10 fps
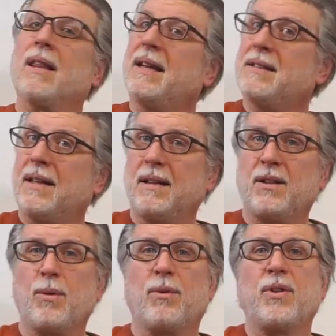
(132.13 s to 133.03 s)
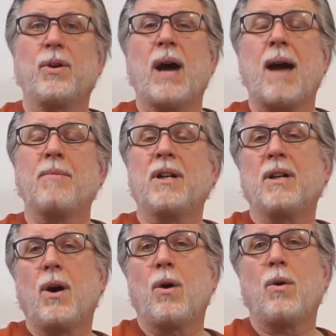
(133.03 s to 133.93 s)
let's get into the review. I'm gonna
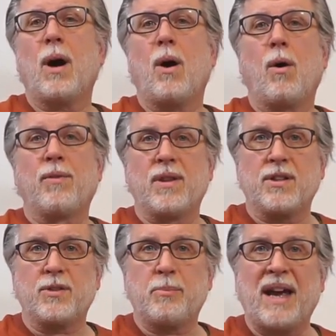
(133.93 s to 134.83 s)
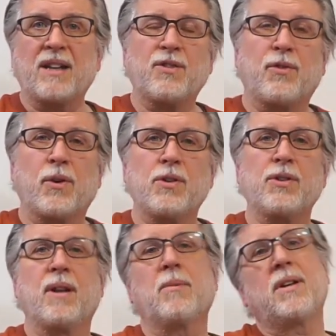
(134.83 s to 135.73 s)
go over the specs
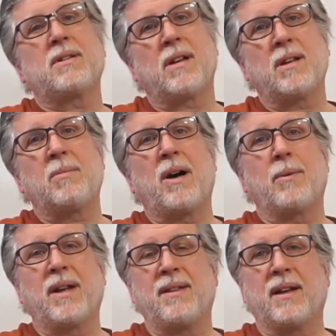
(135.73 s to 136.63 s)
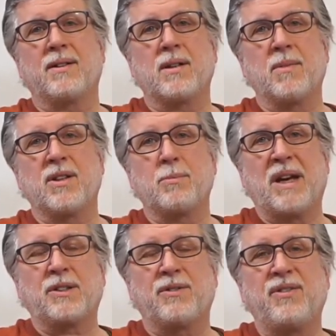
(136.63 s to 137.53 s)
first, then I'm gonna tell you about what I think are some of the
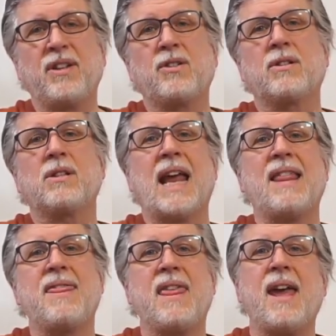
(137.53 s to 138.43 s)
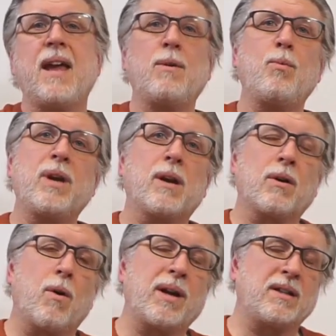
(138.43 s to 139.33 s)
special features, and then we are
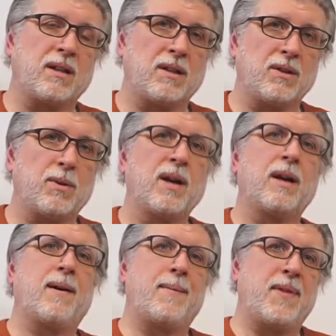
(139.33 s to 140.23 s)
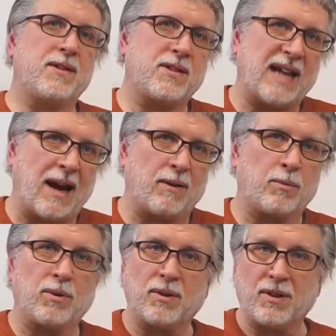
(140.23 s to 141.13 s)
going to do the sound.
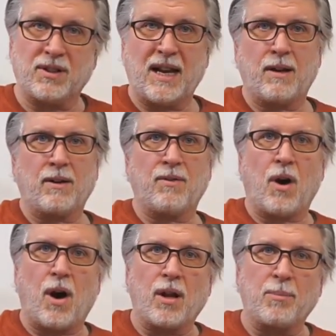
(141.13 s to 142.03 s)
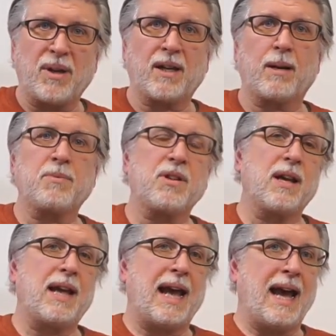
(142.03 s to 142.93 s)
We'll do the sound of all the pickups
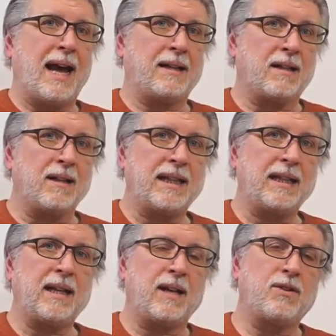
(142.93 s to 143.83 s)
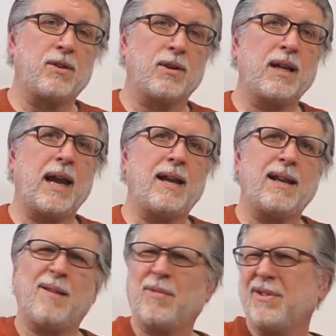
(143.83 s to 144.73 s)
on clean and dirty, and
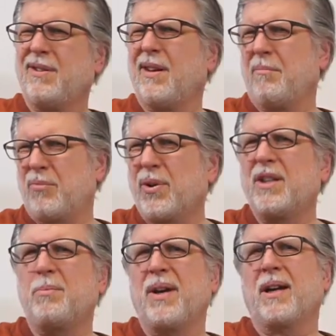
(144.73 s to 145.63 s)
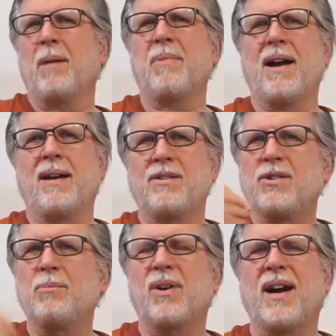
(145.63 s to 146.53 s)
then we'll do the bridge pickup on
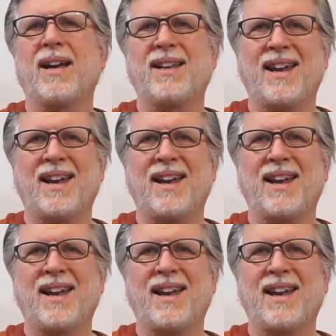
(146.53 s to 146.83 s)
super high